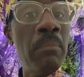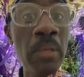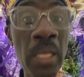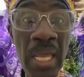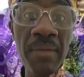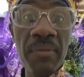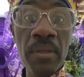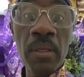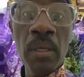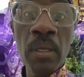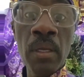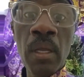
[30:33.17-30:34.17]
heavy
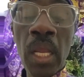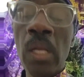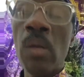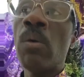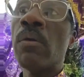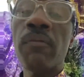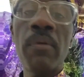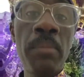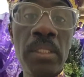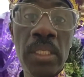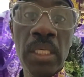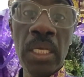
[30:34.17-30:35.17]
in order for me
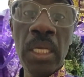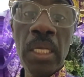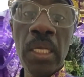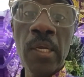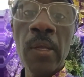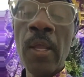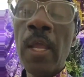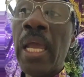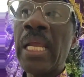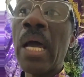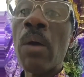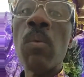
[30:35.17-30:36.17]
to get here,
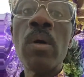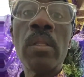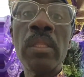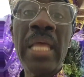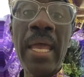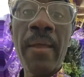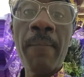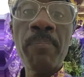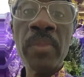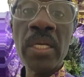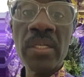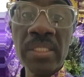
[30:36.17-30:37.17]
and I want that
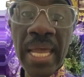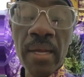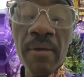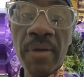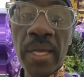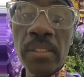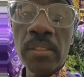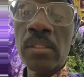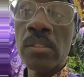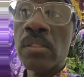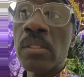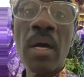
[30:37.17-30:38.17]
their
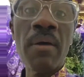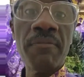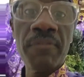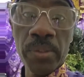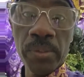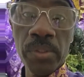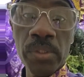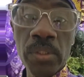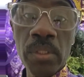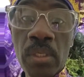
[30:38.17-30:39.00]
sacrifices to come first.